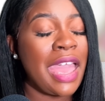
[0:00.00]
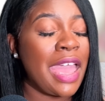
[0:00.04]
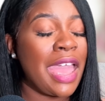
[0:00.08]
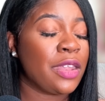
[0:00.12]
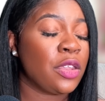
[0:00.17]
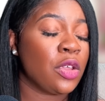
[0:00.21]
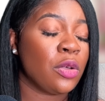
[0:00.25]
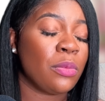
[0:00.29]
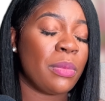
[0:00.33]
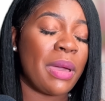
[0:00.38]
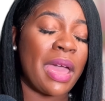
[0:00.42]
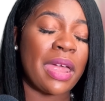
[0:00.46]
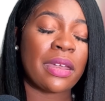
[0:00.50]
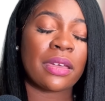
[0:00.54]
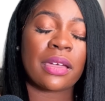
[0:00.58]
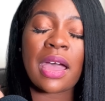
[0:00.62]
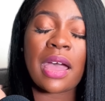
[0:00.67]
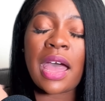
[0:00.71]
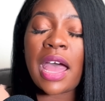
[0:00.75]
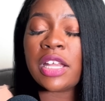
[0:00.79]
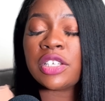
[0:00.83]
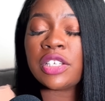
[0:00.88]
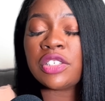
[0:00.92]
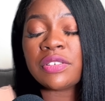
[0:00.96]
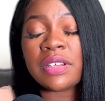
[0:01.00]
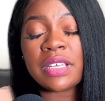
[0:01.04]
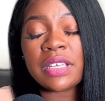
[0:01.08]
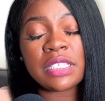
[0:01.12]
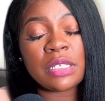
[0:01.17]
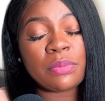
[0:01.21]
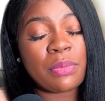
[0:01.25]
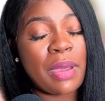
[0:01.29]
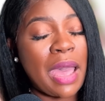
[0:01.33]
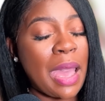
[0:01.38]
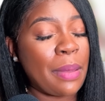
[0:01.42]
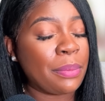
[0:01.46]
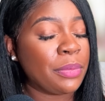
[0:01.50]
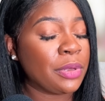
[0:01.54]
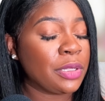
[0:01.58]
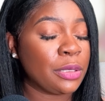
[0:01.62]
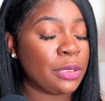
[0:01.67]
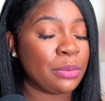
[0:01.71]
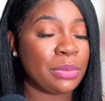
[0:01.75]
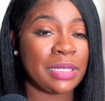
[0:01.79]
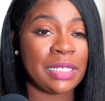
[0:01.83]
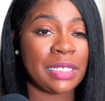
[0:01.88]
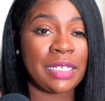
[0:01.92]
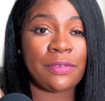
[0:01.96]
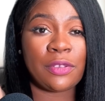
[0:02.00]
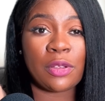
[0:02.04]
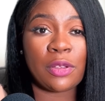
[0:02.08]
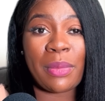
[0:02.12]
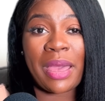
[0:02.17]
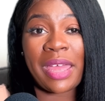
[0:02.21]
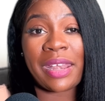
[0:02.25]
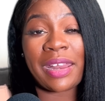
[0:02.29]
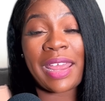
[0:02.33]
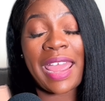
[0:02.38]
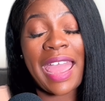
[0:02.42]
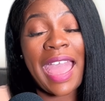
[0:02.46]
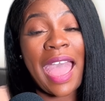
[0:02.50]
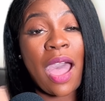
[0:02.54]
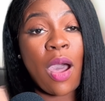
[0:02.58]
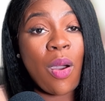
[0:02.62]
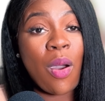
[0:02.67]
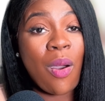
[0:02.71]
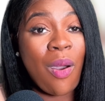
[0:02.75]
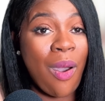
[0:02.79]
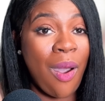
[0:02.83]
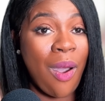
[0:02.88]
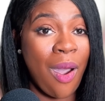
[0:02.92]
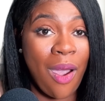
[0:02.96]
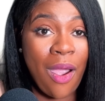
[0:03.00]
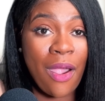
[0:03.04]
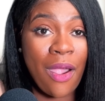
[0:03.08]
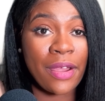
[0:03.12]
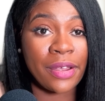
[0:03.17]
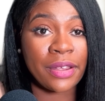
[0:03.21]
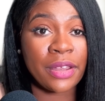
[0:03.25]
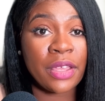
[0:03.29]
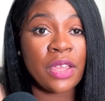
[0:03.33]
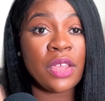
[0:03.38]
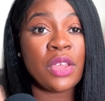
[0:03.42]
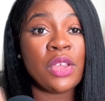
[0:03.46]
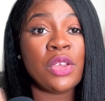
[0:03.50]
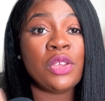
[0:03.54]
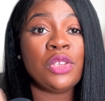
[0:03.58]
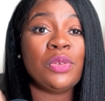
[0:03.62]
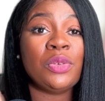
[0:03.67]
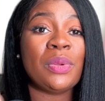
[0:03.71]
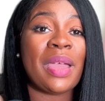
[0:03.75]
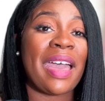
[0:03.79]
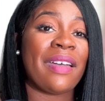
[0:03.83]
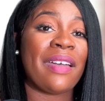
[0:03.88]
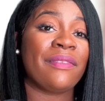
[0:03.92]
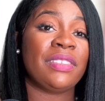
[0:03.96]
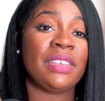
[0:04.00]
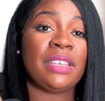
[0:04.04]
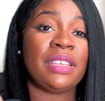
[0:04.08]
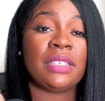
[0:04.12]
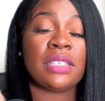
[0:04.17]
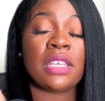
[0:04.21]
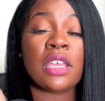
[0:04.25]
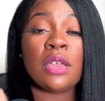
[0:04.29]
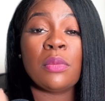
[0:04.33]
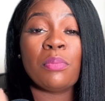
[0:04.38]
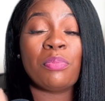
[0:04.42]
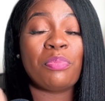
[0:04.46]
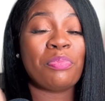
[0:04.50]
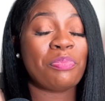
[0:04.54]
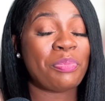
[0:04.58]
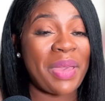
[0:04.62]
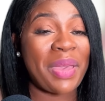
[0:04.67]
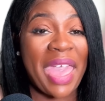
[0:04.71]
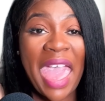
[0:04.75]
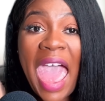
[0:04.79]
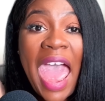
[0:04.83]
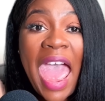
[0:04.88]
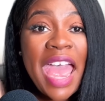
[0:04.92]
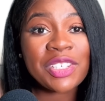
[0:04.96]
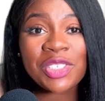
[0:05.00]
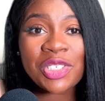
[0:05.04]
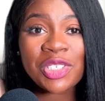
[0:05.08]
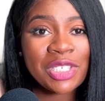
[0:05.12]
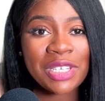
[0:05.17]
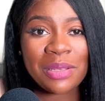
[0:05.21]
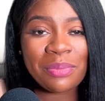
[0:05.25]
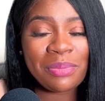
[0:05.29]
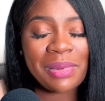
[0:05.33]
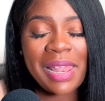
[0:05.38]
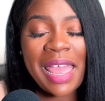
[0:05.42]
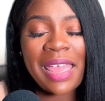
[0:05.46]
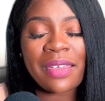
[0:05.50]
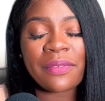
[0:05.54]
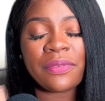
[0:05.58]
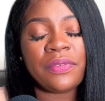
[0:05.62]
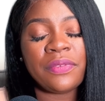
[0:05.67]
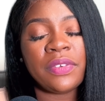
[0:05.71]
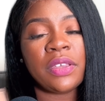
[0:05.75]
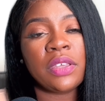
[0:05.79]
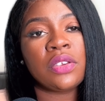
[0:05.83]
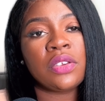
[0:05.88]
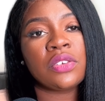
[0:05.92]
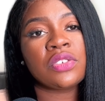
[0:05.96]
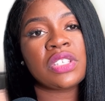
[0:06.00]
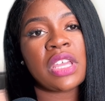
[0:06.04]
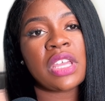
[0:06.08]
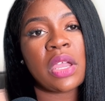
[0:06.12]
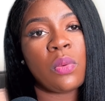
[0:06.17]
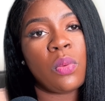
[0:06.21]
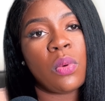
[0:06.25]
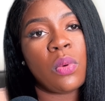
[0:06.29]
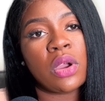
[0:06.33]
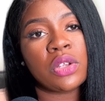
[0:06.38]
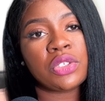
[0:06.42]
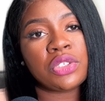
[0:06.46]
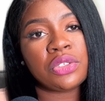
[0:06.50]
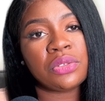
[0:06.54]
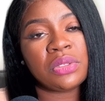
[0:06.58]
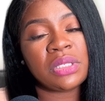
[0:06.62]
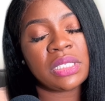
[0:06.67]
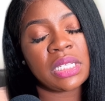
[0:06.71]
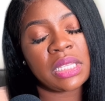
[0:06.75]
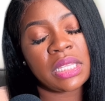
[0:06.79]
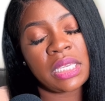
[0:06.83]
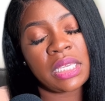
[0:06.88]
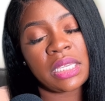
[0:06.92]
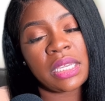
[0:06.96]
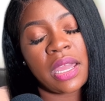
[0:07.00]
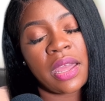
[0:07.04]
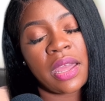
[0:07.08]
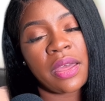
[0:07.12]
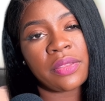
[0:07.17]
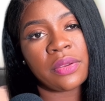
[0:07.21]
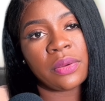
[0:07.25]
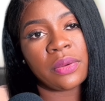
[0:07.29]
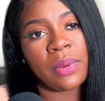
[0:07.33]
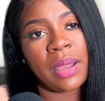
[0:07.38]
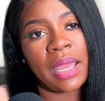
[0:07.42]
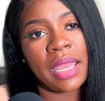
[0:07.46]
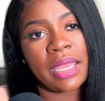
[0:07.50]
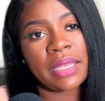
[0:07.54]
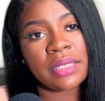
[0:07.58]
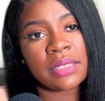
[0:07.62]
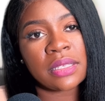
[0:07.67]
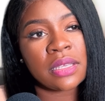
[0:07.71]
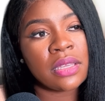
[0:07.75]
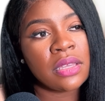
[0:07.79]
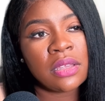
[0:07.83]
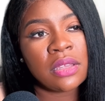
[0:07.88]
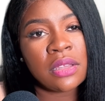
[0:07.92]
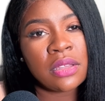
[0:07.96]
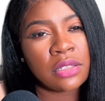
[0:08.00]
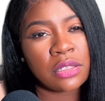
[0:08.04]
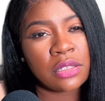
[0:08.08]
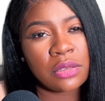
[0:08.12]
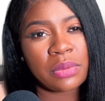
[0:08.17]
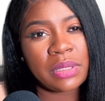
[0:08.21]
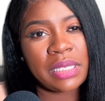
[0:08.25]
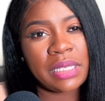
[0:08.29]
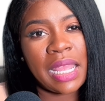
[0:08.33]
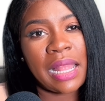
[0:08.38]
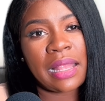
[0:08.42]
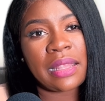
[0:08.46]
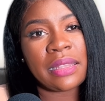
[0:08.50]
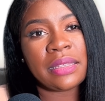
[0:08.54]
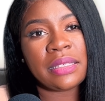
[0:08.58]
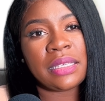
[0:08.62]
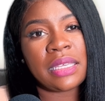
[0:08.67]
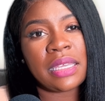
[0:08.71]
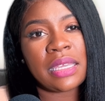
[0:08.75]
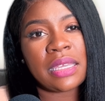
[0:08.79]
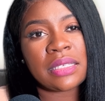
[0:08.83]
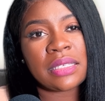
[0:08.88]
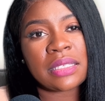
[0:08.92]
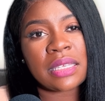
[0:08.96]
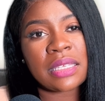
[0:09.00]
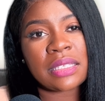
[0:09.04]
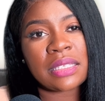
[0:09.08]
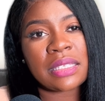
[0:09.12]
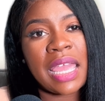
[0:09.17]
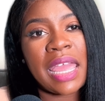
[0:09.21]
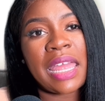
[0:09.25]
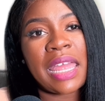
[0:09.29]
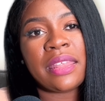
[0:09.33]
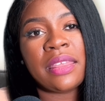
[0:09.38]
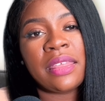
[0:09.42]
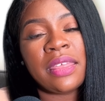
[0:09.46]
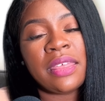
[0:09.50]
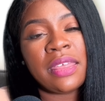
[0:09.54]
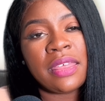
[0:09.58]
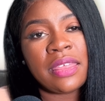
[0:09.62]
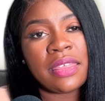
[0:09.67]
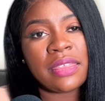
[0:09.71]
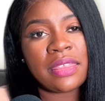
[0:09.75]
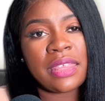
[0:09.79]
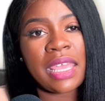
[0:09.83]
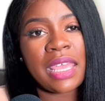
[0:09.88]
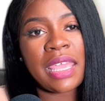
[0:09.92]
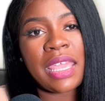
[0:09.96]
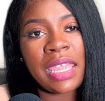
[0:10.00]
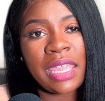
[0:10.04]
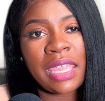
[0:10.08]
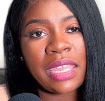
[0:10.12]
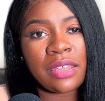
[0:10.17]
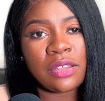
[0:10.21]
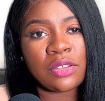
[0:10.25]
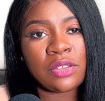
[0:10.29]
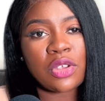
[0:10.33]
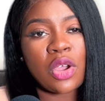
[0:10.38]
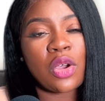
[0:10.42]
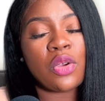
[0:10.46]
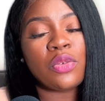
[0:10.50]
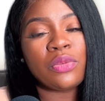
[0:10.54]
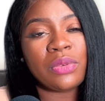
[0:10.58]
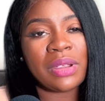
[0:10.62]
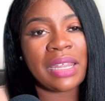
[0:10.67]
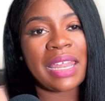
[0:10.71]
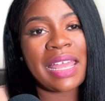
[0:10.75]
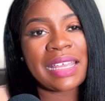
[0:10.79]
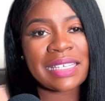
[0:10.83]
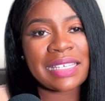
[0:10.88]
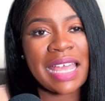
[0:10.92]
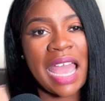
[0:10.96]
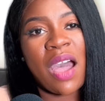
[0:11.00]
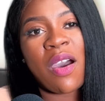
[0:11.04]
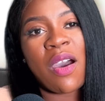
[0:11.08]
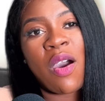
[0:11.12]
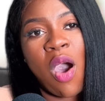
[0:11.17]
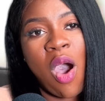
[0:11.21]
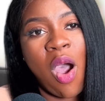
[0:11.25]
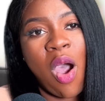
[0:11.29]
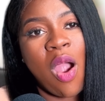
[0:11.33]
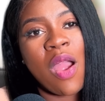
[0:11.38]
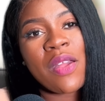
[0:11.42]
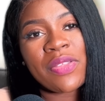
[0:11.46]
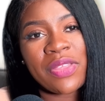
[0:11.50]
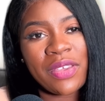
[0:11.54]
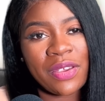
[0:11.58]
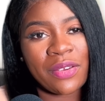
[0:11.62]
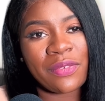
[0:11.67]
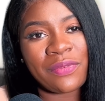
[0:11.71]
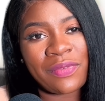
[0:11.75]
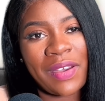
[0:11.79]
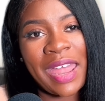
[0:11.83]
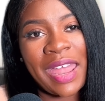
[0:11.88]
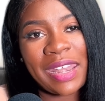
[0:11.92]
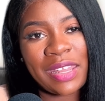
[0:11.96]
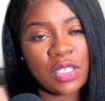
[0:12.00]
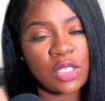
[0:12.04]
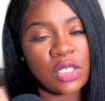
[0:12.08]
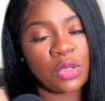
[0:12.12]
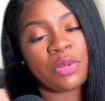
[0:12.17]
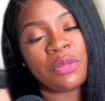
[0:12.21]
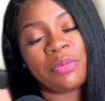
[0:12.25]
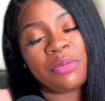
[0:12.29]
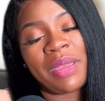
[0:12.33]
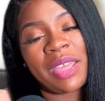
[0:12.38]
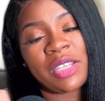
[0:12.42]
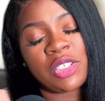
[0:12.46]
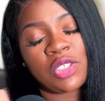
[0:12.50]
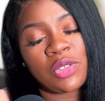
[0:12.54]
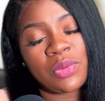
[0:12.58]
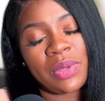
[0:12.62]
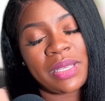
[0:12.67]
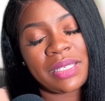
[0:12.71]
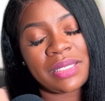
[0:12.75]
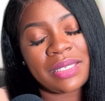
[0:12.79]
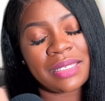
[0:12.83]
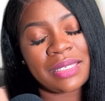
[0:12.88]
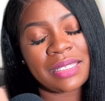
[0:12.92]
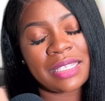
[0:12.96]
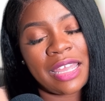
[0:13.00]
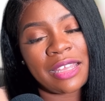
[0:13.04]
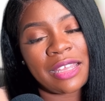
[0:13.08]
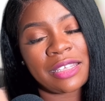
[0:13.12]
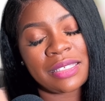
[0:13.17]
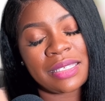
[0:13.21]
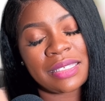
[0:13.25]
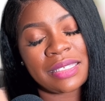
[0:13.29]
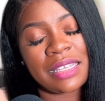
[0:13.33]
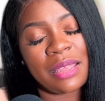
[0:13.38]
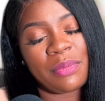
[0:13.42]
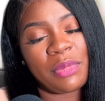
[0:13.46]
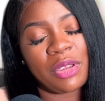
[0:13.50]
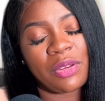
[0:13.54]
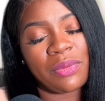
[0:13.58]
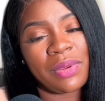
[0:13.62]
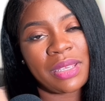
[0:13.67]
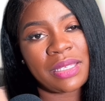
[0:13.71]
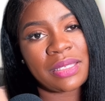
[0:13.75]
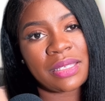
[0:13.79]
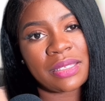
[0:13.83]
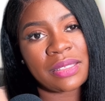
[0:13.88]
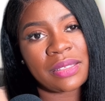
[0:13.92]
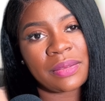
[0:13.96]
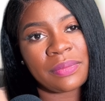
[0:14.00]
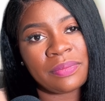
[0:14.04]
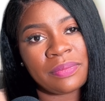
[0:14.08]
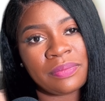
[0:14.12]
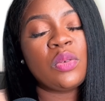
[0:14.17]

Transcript: And no matter contrary to popular belief, no matter how hard you have these passionate black figures that want you to think otherwise, the reality is is that they don't realize how hard they're fighting to perpetuate systemic racism.